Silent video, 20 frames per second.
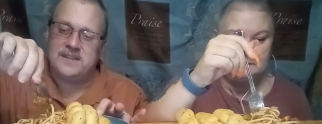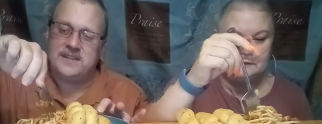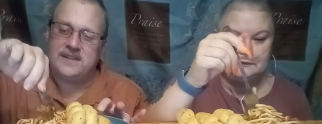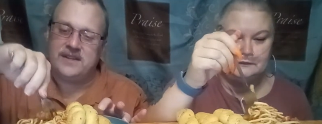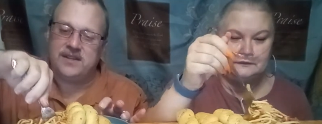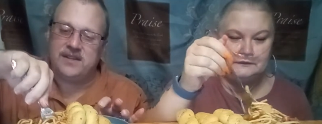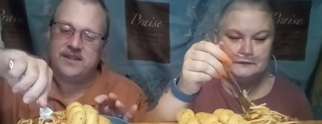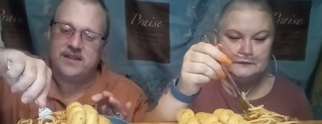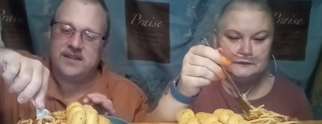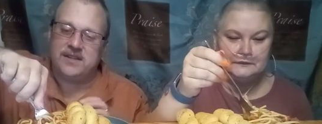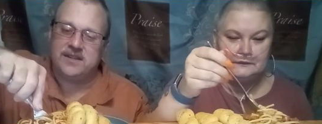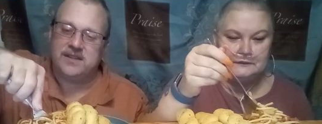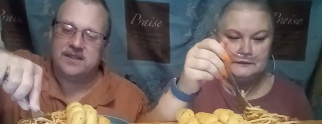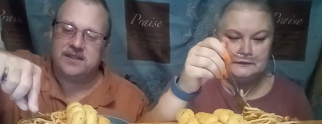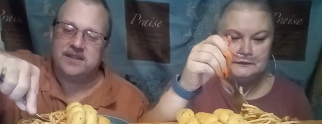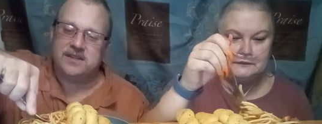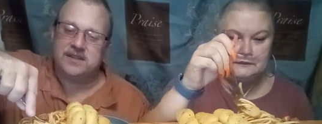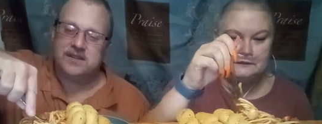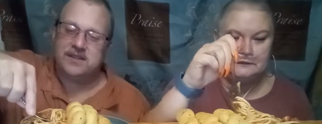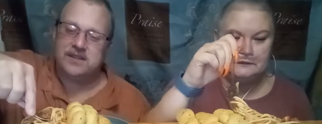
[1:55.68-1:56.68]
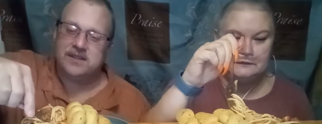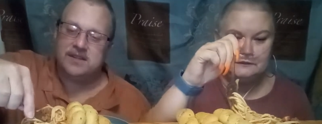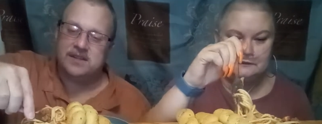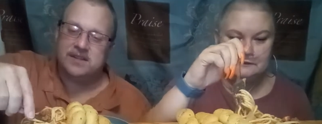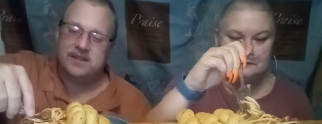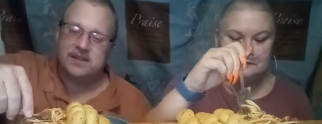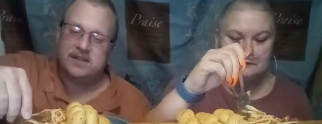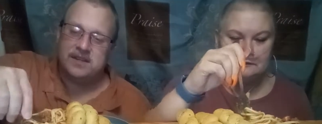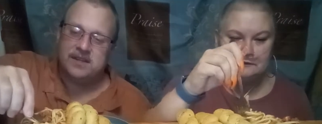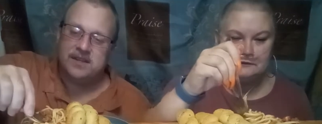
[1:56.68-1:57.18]

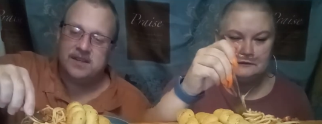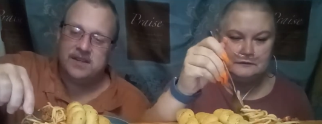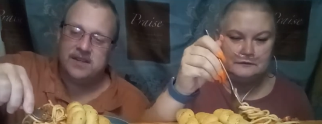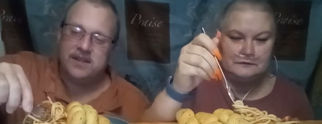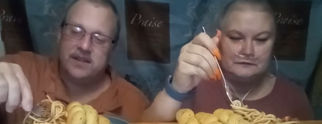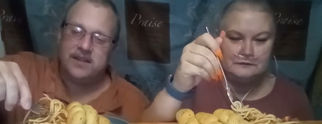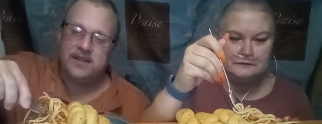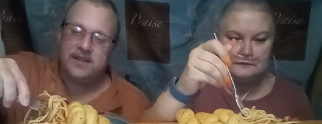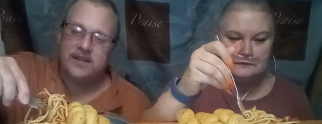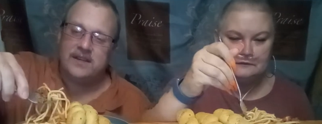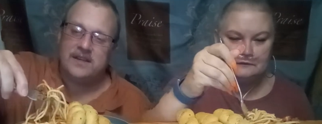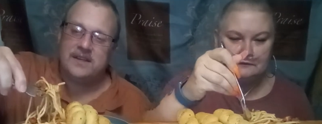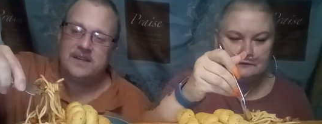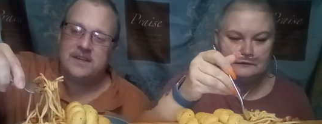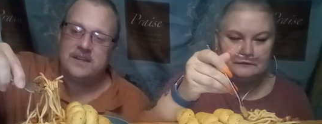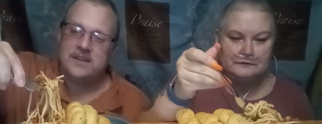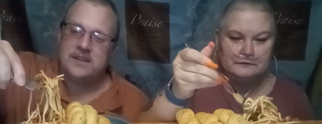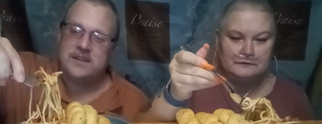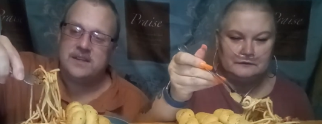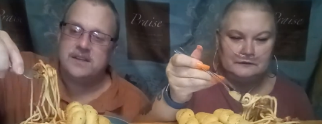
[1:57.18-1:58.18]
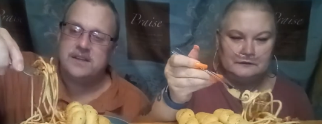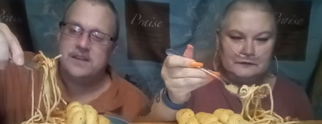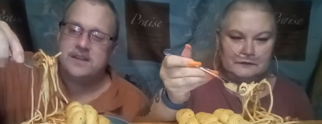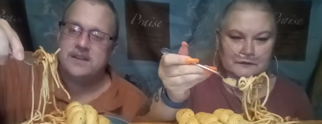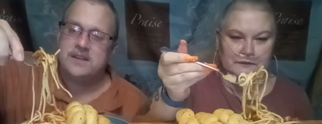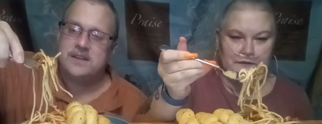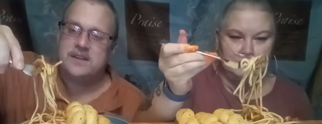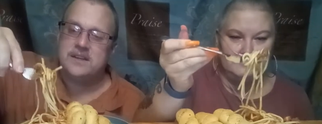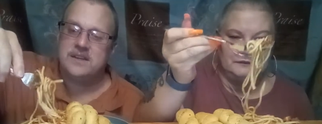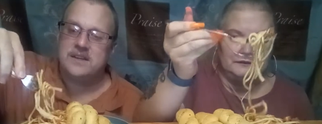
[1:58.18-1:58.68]

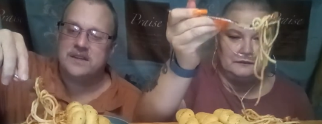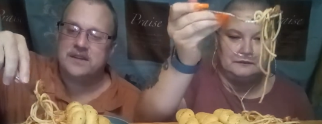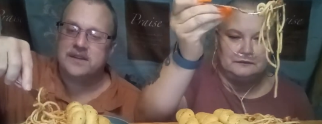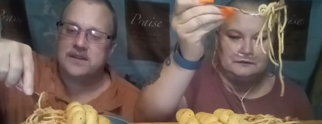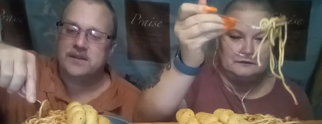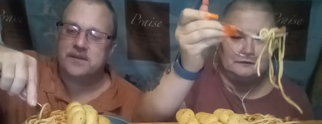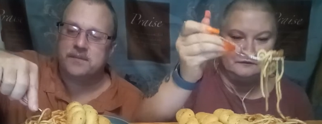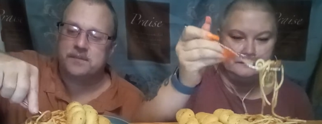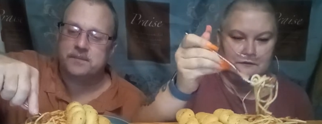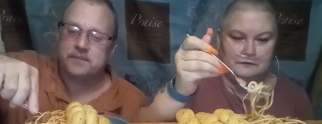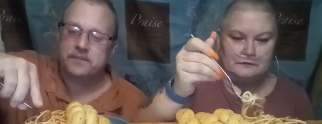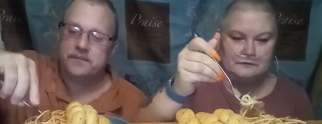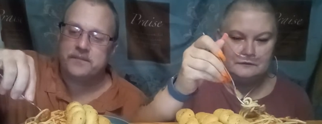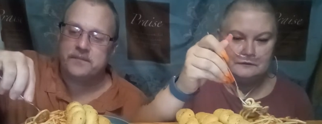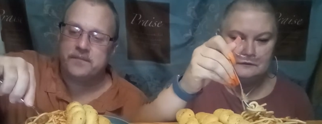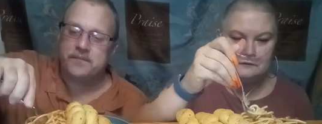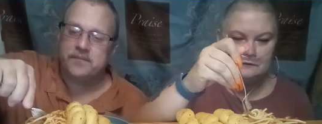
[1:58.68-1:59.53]
(no one is talking)